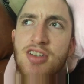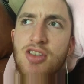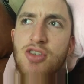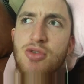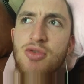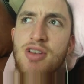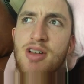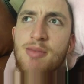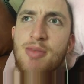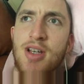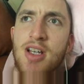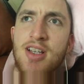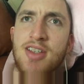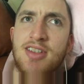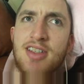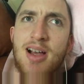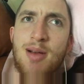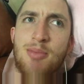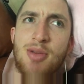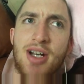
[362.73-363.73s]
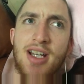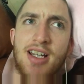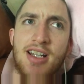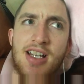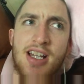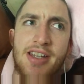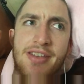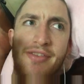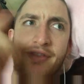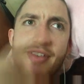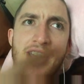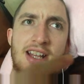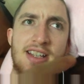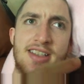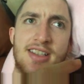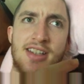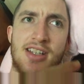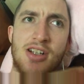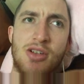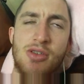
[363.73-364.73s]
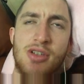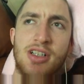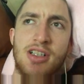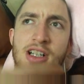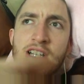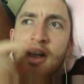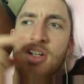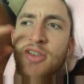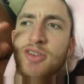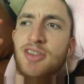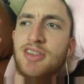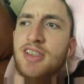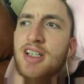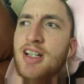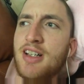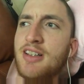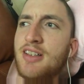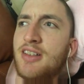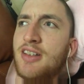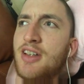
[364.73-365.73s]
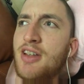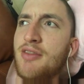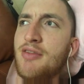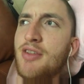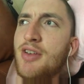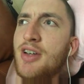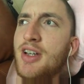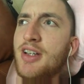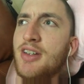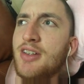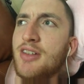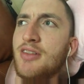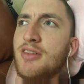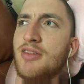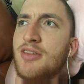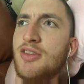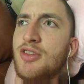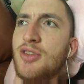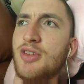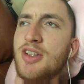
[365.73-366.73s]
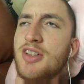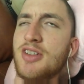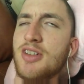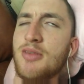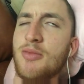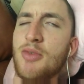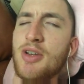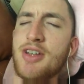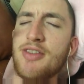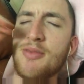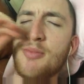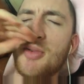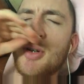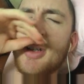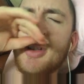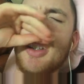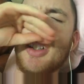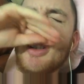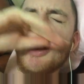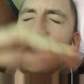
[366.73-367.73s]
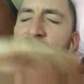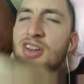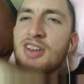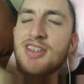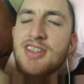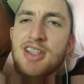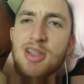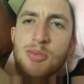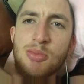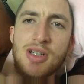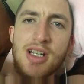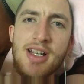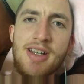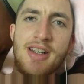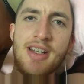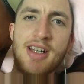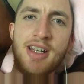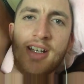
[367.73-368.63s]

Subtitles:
the shrimp? Start breaking down the fats in the oil or start converting the sugar to whatever, putting the glucose in the blood.